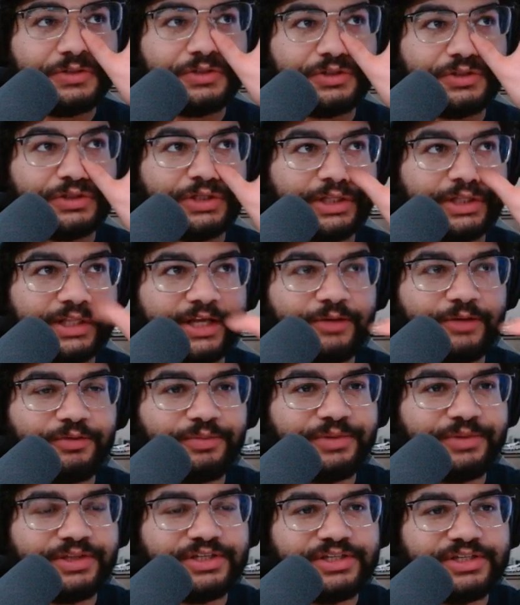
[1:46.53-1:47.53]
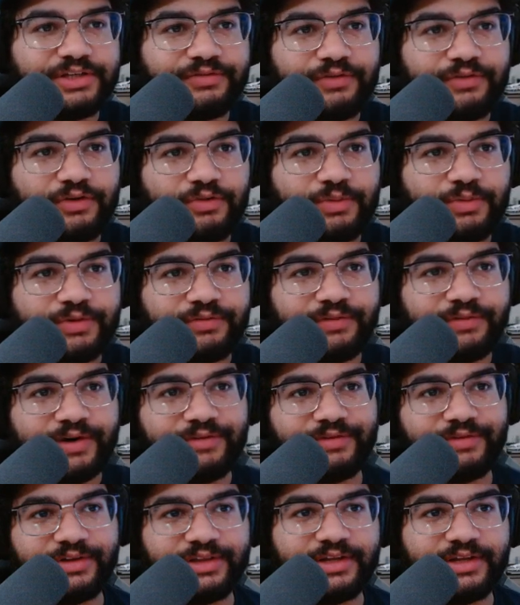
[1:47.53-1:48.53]
so that will be the default one for
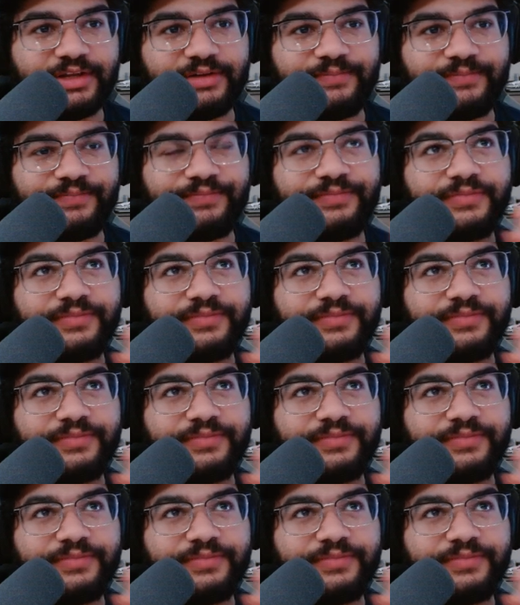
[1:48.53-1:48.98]
everything.